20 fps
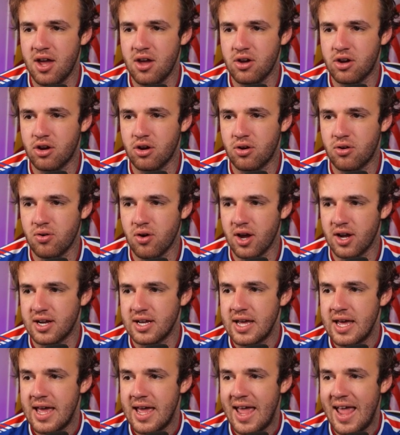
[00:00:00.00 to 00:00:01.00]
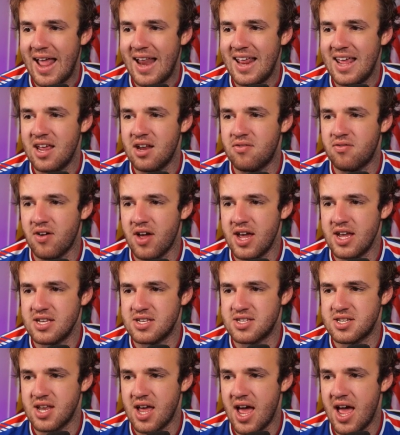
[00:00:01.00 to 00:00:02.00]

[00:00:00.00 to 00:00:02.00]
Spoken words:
hook or crook. Any advice?